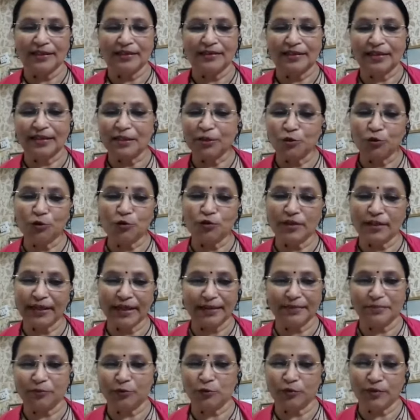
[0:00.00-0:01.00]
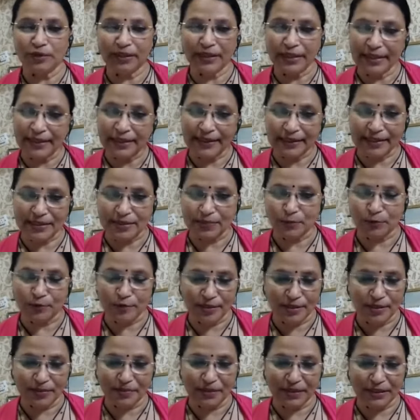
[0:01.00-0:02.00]
they don't have to take
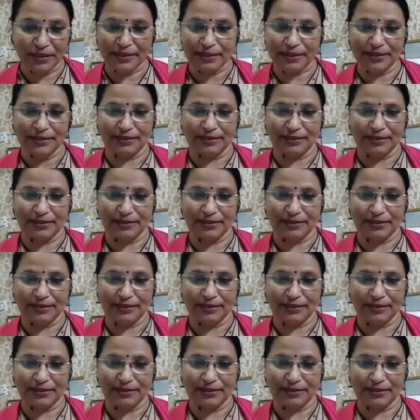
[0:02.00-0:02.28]
responsibility.